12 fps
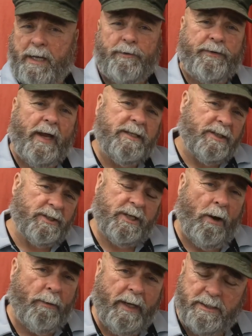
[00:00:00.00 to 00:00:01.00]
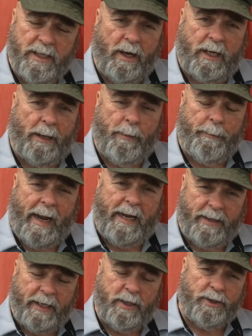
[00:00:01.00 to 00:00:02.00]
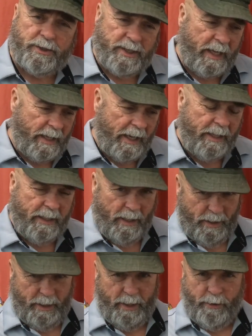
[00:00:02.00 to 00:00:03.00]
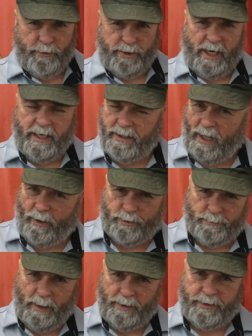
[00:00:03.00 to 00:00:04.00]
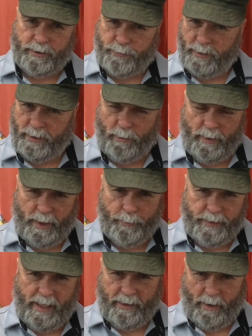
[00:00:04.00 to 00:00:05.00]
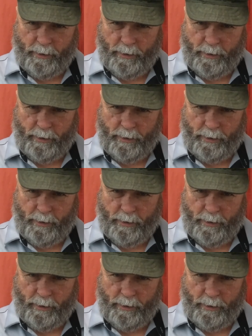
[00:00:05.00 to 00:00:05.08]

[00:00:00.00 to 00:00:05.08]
Because Asa's gone. He's not coming back. They could have said, hey, here's your $8 a month that's really going to help you out.